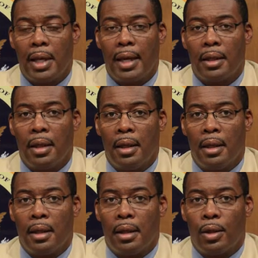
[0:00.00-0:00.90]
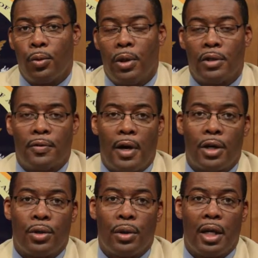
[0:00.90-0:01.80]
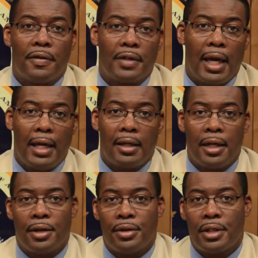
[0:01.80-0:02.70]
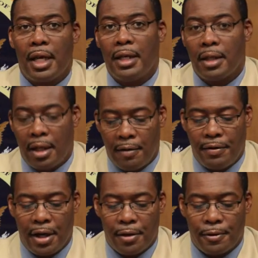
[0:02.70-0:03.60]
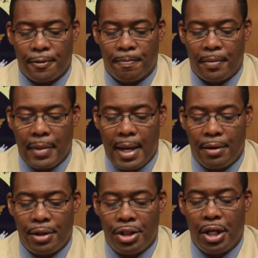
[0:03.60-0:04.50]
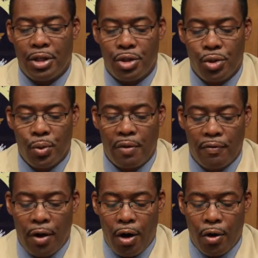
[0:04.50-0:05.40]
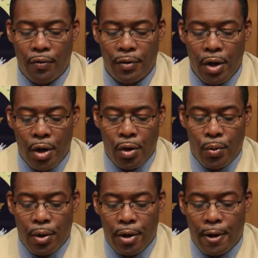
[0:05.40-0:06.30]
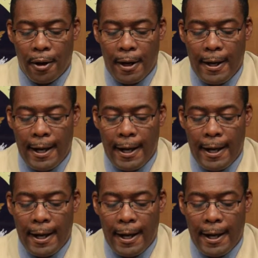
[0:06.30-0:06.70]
there. Wells Fargo loves to hate niggers and hate to love niggers. Now, the judges who were involved were